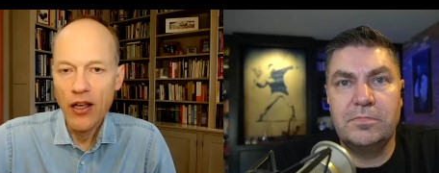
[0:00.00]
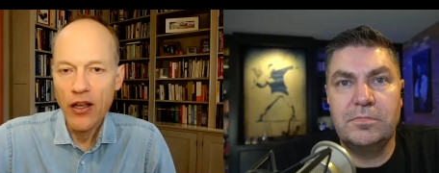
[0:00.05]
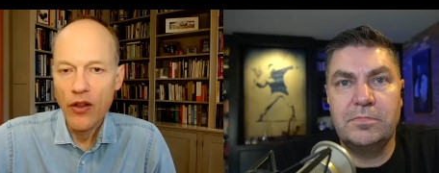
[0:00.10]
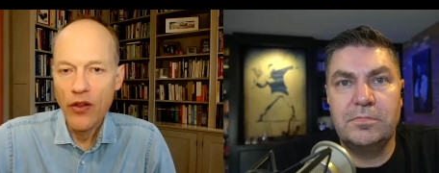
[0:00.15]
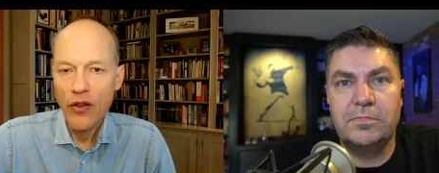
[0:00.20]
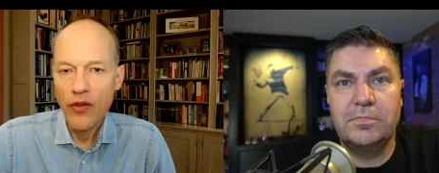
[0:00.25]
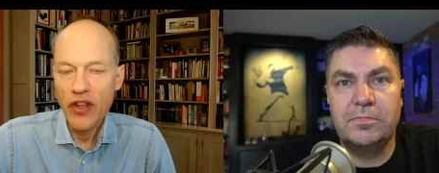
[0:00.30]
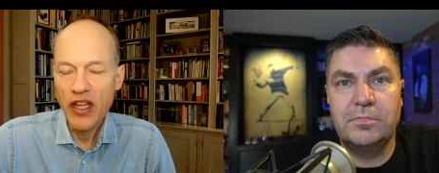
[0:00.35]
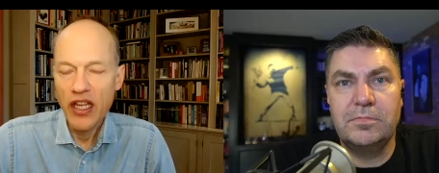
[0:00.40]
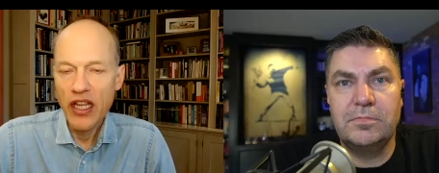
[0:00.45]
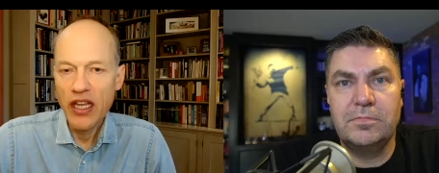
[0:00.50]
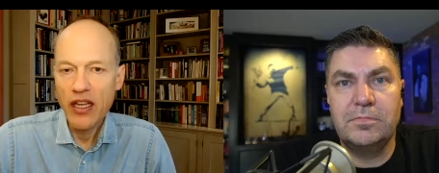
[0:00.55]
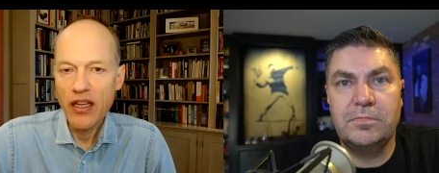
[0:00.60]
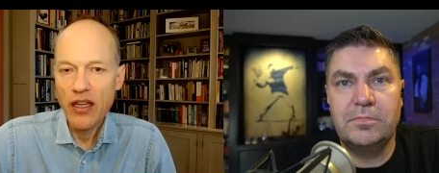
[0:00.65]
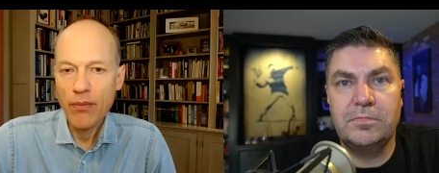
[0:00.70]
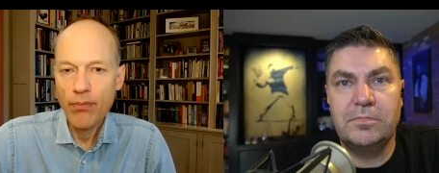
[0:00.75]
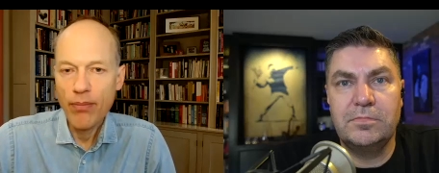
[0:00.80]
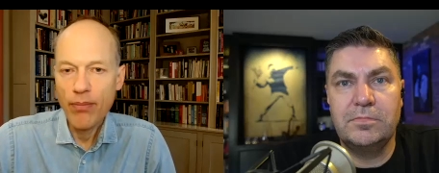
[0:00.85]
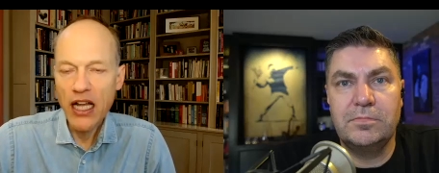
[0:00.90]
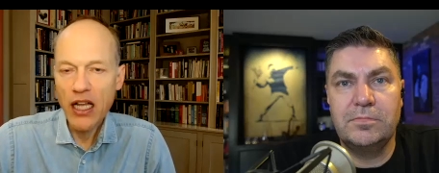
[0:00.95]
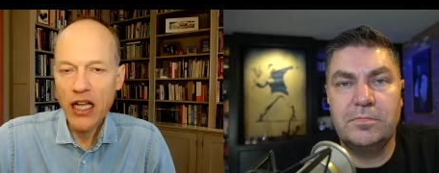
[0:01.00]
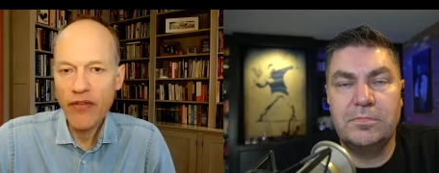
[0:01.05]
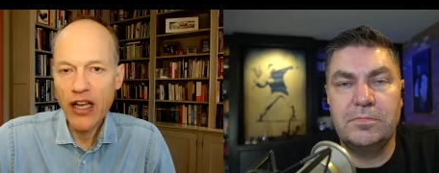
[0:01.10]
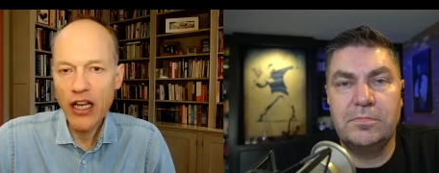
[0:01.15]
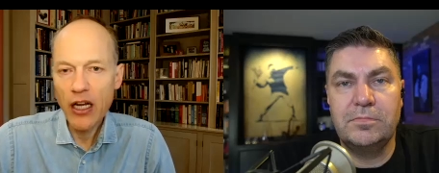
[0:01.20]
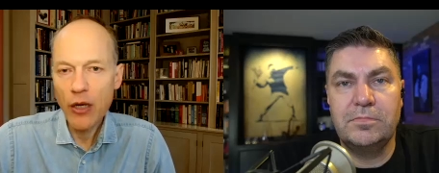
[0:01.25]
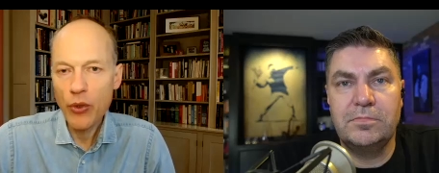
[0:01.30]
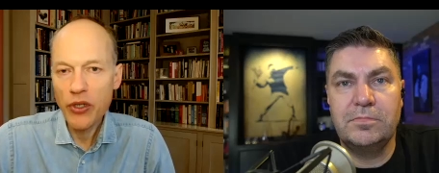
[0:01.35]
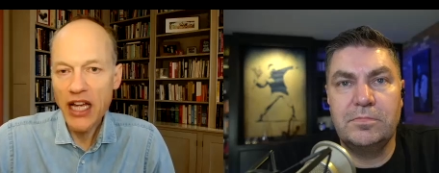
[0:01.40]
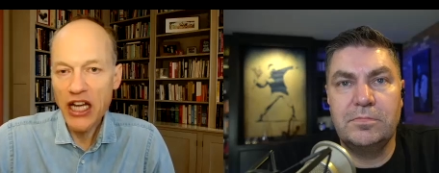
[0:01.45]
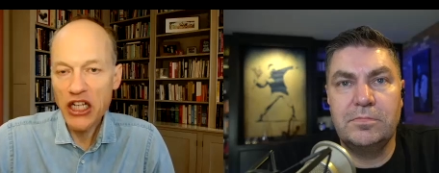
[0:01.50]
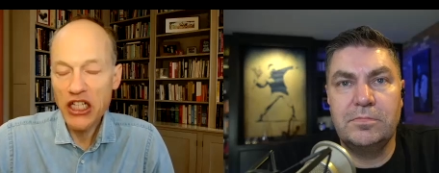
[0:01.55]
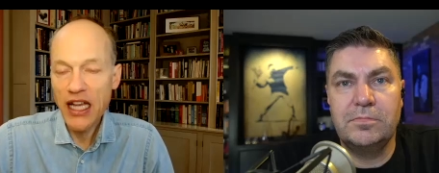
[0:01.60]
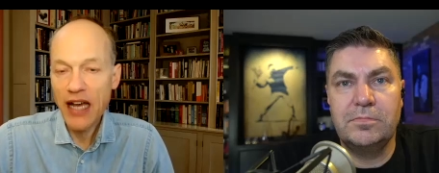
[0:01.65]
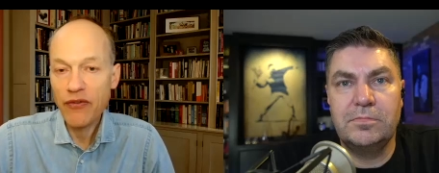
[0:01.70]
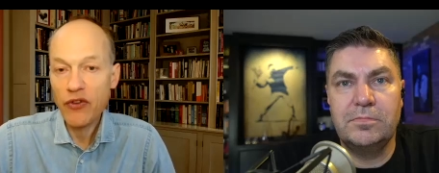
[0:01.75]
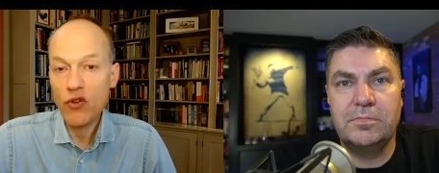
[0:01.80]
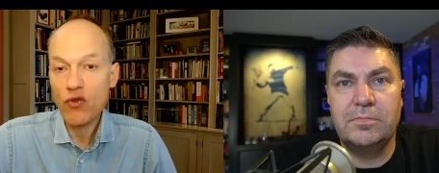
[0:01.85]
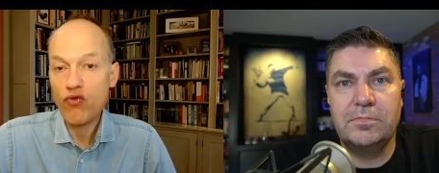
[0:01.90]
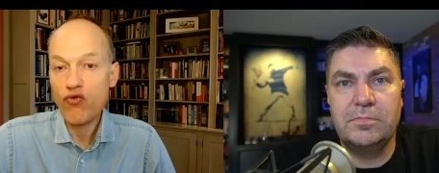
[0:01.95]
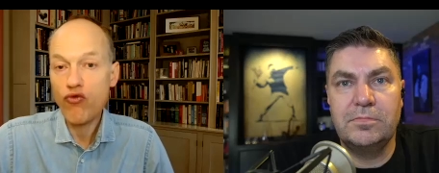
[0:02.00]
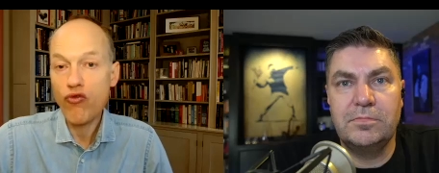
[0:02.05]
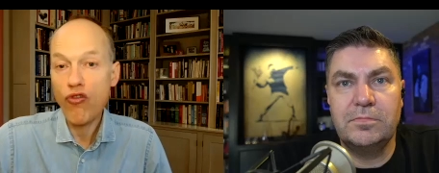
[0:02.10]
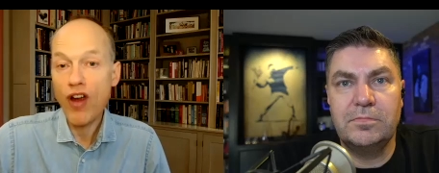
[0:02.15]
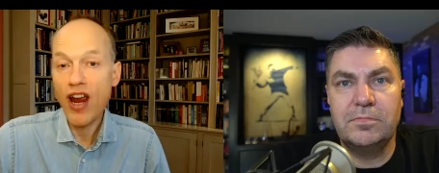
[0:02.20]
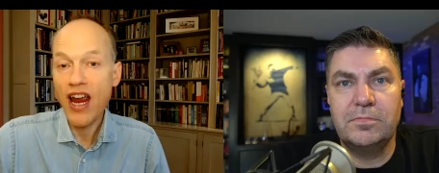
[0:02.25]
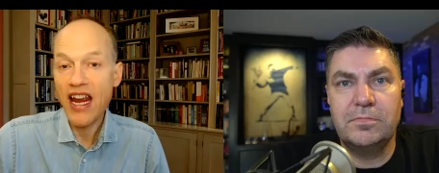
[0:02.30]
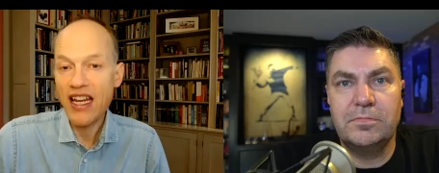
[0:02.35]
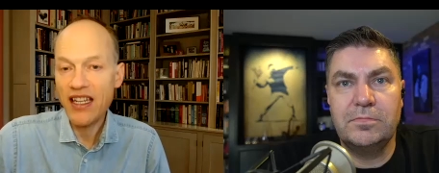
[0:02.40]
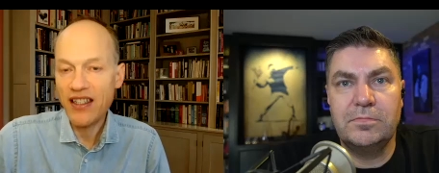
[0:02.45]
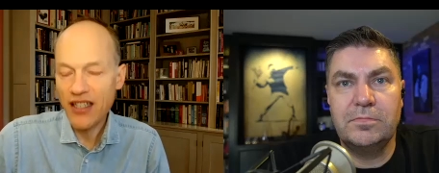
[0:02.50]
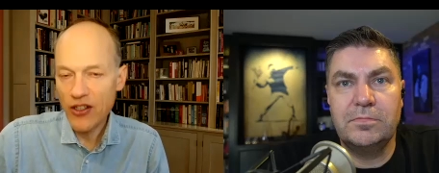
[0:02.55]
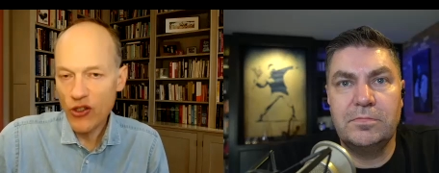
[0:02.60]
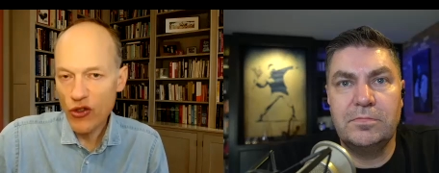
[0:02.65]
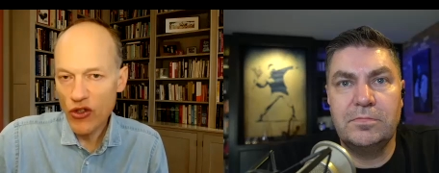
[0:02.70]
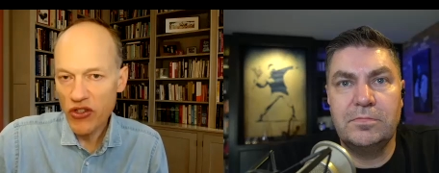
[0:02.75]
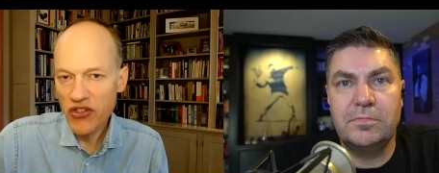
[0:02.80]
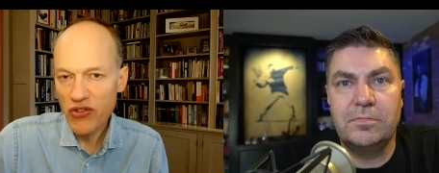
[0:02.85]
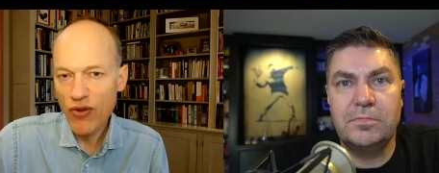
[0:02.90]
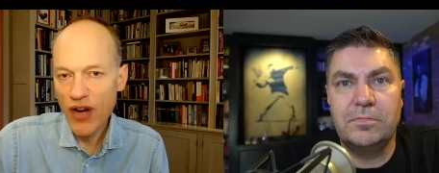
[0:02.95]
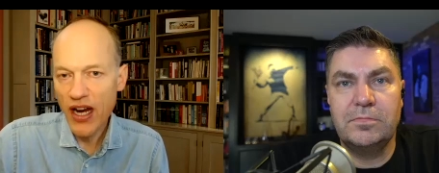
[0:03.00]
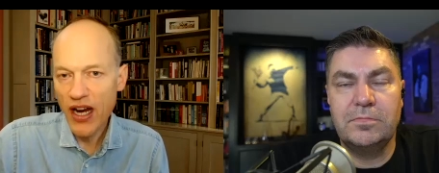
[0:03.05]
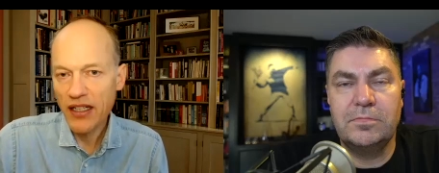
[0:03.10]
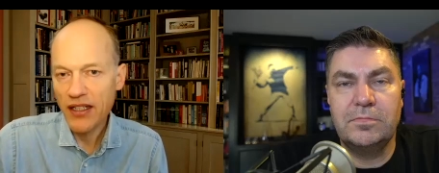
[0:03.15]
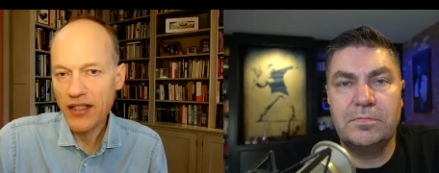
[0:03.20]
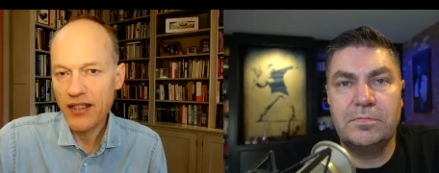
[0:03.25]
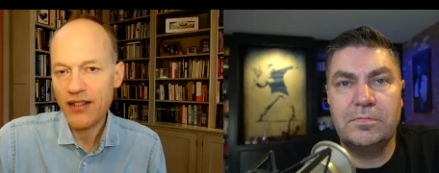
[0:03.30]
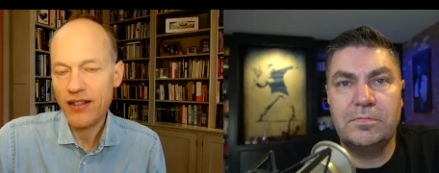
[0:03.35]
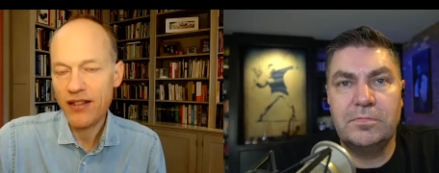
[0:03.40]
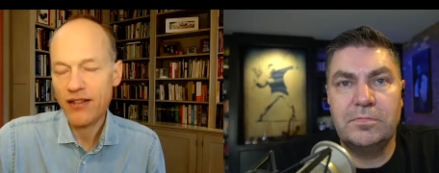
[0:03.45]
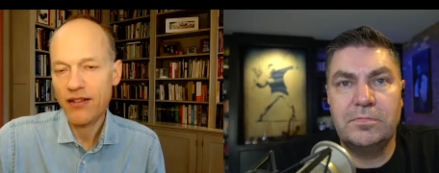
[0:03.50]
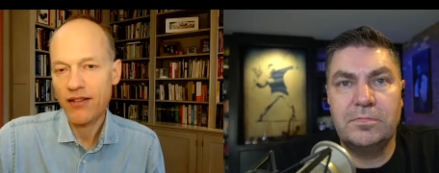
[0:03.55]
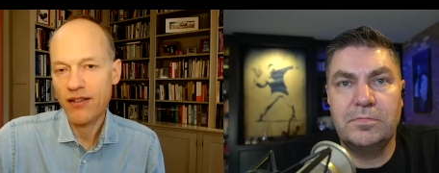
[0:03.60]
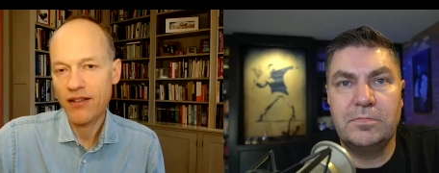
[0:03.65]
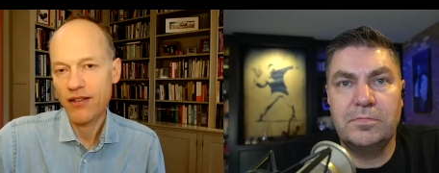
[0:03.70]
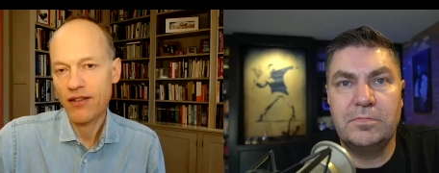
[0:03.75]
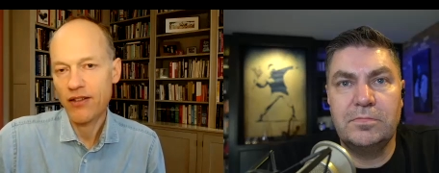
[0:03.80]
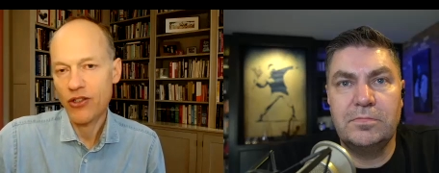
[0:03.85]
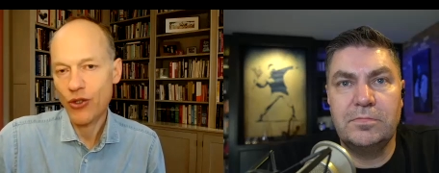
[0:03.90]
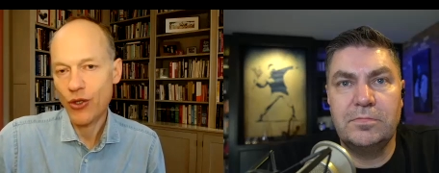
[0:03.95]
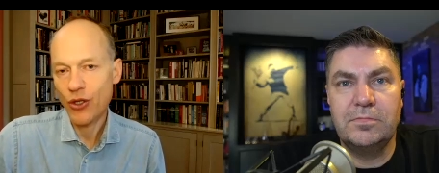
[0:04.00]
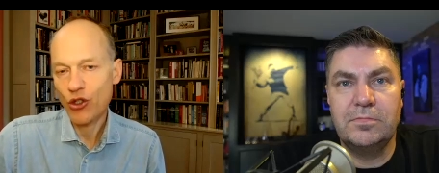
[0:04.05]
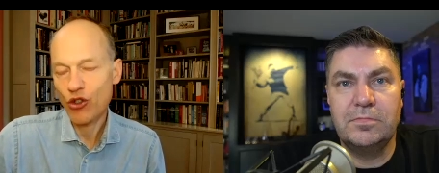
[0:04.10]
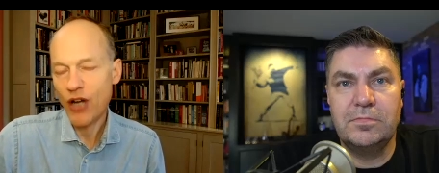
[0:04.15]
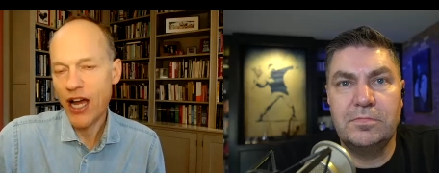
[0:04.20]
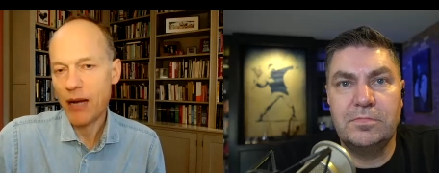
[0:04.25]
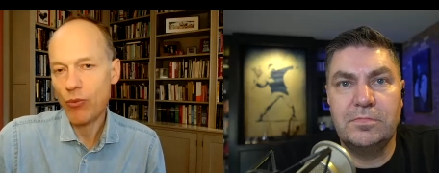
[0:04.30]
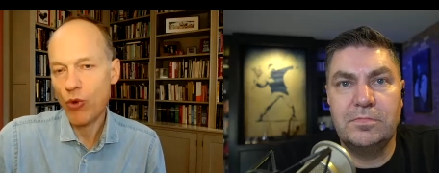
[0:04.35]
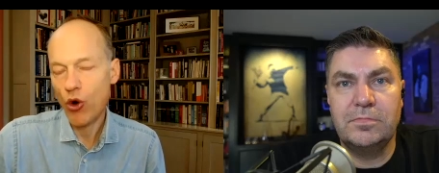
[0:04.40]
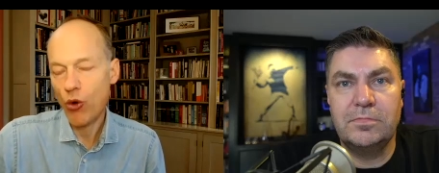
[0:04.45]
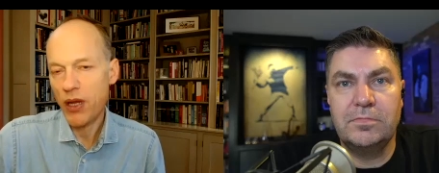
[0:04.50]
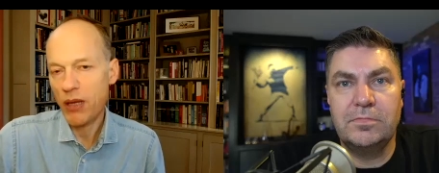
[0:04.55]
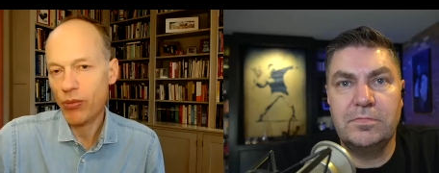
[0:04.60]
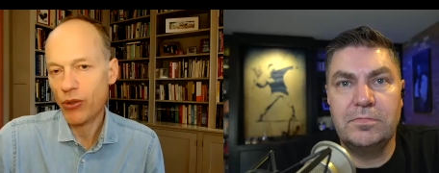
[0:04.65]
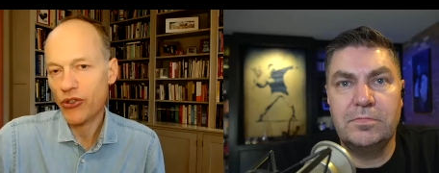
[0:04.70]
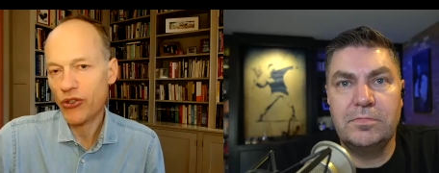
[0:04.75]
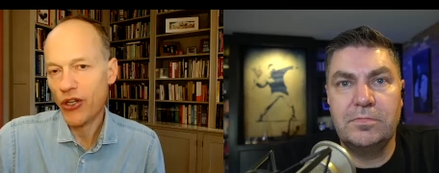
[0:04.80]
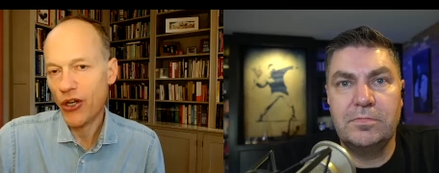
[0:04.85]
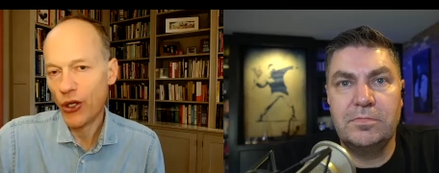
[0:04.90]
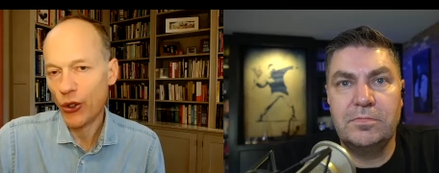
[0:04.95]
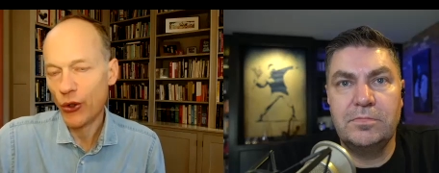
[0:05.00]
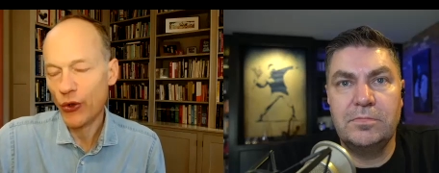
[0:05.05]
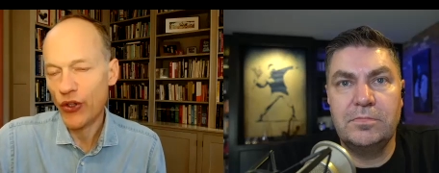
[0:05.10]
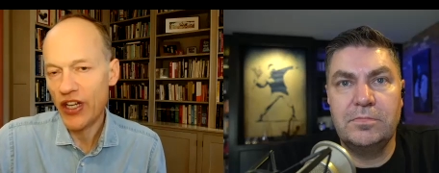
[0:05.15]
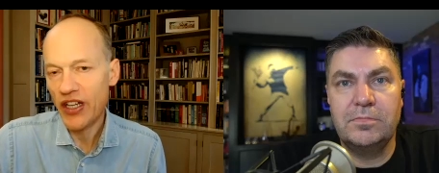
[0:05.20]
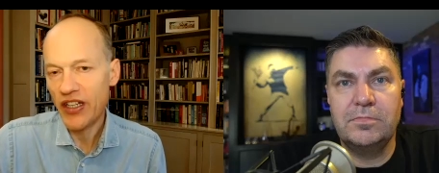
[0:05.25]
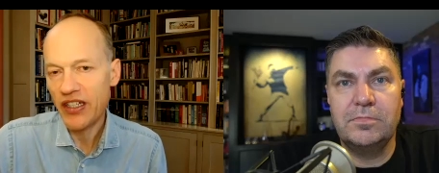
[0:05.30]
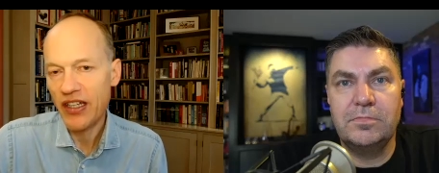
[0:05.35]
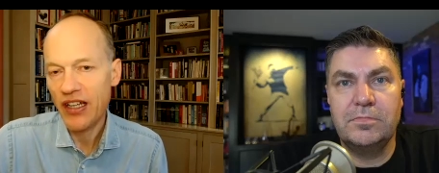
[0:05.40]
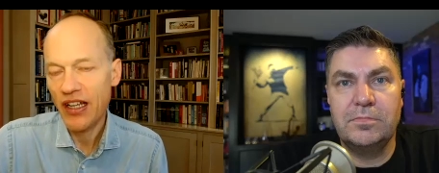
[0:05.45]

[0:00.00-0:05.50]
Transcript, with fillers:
Speaker 1: the Bank of England would actually have to raise interest rates to attract more people to hold it.